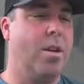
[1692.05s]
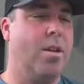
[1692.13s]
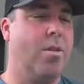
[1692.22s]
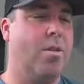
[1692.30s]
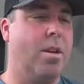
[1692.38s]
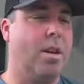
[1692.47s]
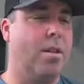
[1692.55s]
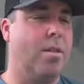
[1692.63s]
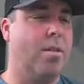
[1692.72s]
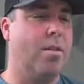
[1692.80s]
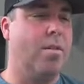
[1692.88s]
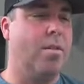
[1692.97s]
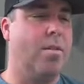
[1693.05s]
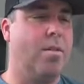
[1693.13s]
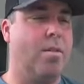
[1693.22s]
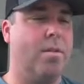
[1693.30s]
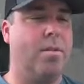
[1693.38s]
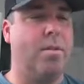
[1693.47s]
you know, like
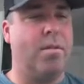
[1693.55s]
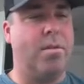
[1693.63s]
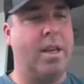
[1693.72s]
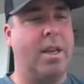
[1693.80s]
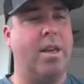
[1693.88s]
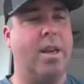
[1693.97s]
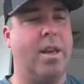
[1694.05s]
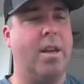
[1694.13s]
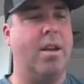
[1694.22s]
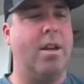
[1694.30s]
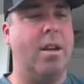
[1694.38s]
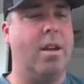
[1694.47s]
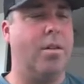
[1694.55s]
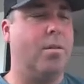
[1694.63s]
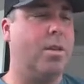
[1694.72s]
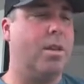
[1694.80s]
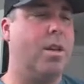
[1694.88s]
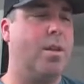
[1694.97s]
like a uh, you
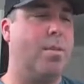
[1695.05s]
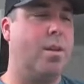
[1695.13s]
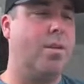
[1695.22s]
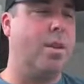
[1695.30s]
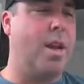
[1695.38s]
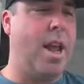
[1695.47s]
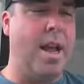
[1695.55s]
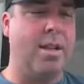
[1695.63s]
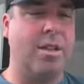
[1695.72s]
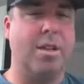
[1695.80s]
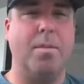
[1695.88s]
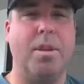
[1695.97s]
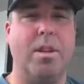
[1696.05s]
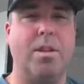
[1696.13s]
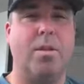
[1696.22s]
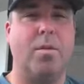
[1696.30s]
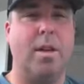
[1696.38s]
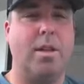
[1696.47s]
know a Timberland has some of
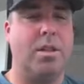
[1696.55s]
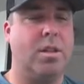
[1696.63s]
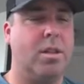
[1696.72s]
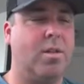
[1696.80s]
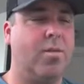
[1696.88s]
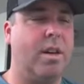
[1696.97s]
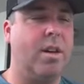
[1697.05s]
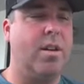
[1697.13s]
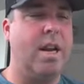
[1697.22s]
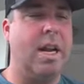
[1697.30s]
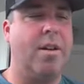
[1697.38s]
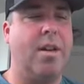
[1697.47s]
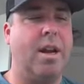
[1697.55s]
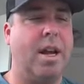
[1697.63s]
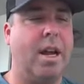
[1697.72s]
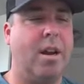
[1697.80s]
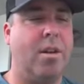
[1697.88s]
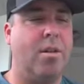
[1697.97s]
these questions figured out. A
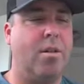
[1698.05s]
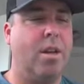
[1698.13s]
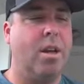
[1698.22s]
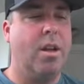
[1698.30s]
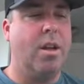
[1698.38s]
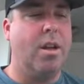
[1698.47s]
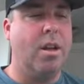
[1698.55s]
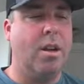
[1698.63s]
Howell